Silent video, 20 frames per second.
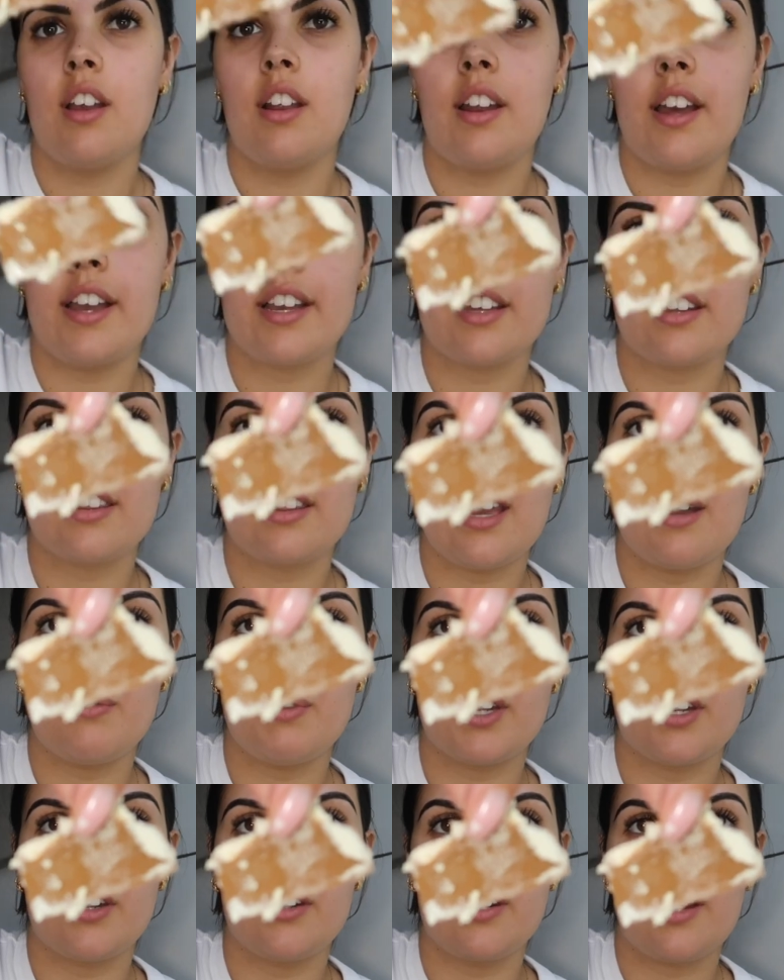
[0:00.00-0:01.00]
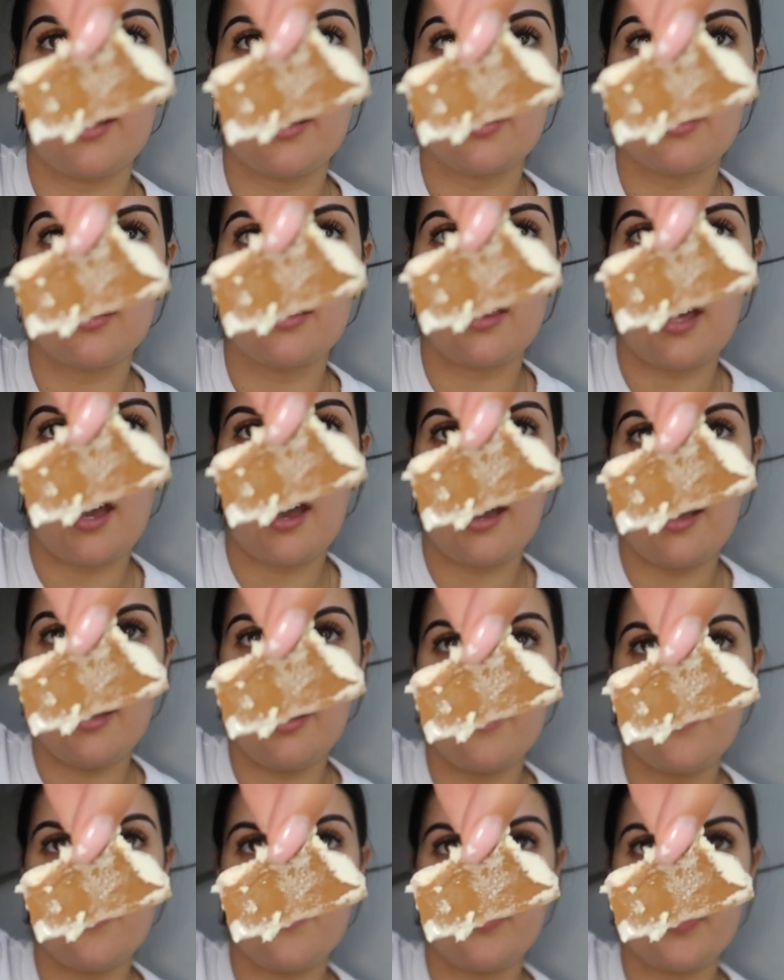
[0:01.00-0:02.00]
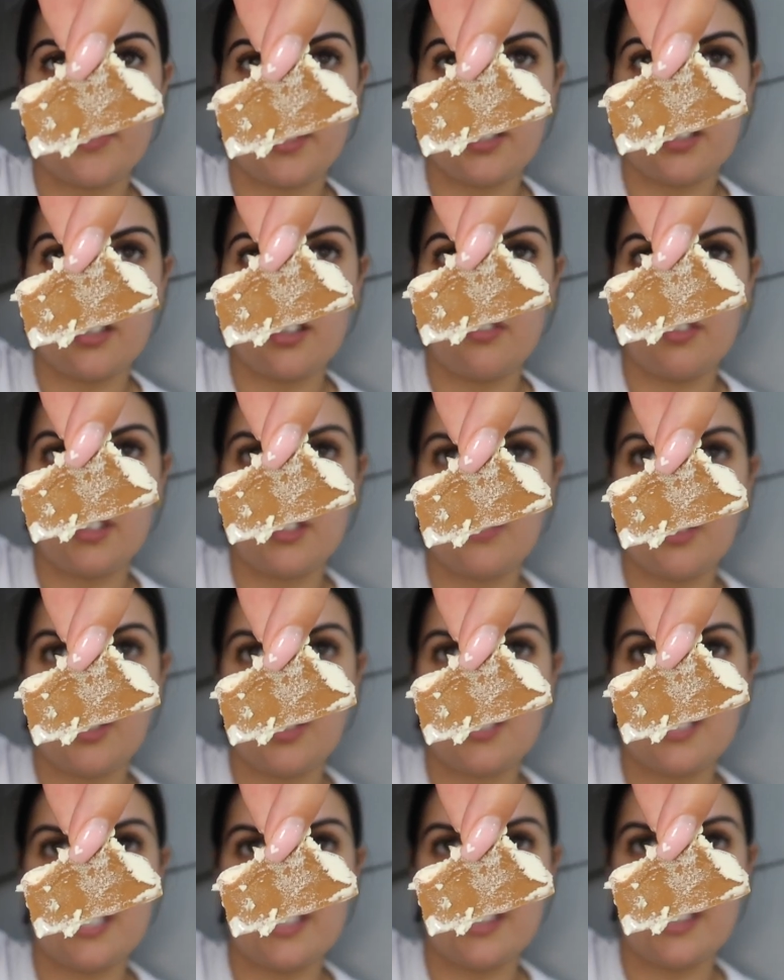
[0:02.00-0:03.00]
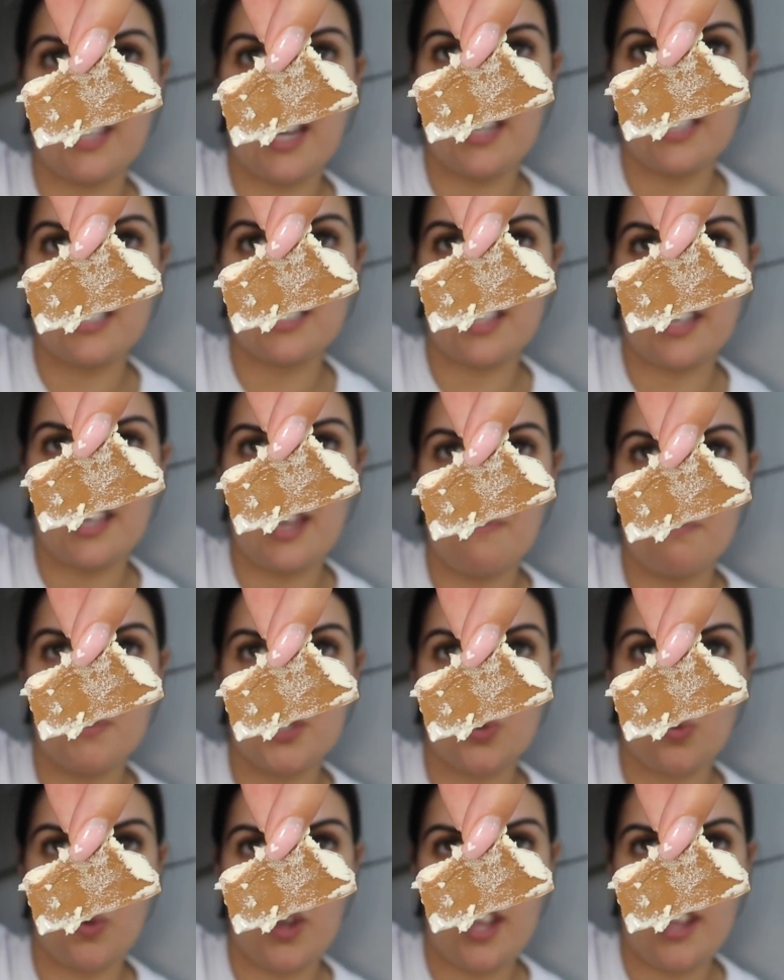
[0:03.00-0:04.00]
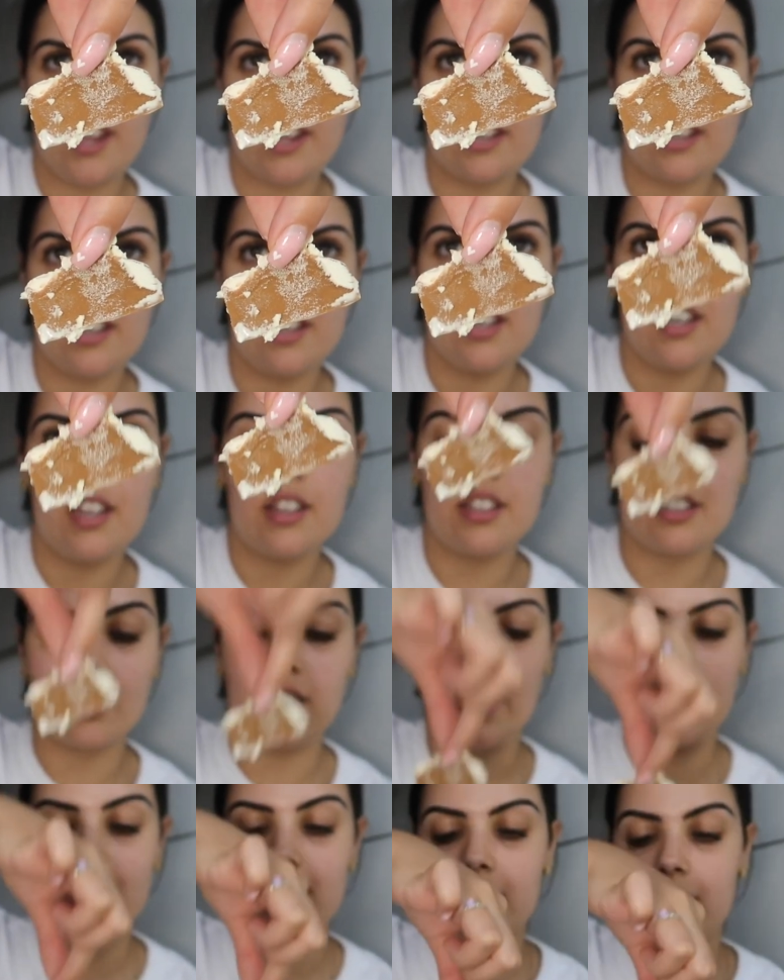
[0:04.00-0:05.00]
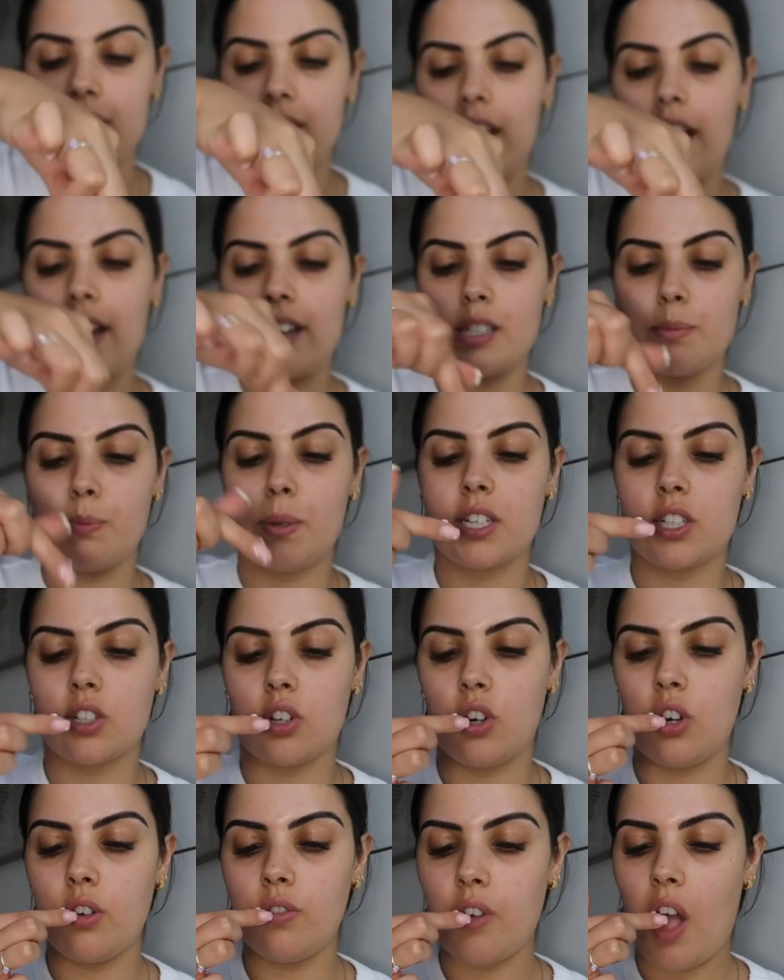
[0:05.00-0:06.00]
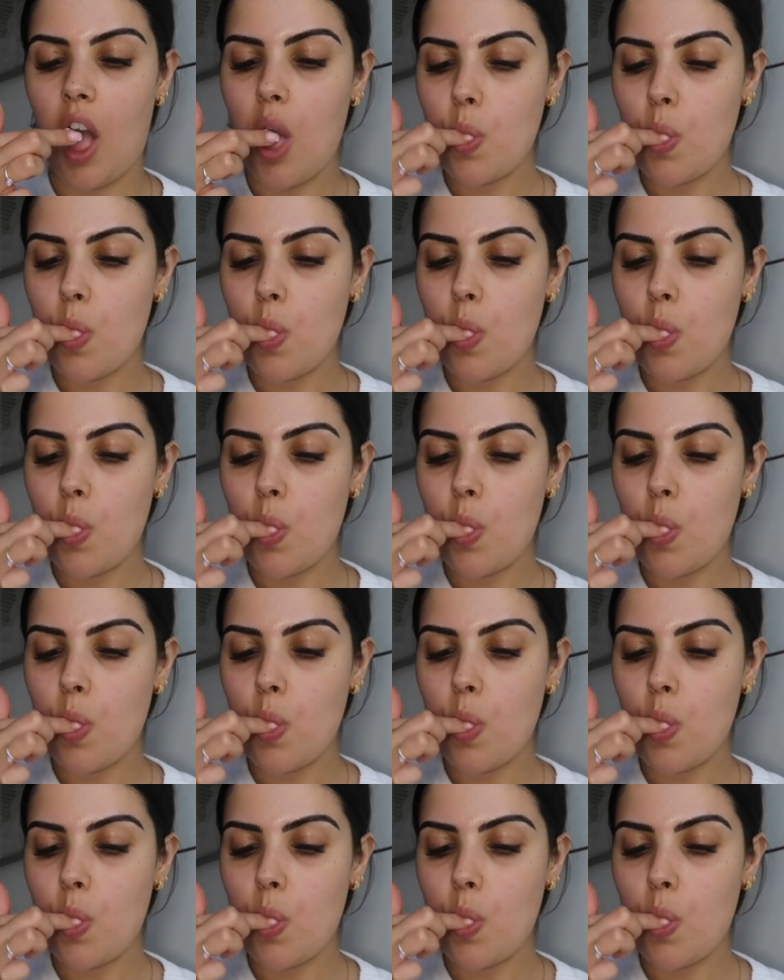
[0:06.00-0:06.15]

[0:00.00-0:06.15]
Like, there we go, like that. I don't know if that's focusing. That is like in between the slices, and that is Biscoff.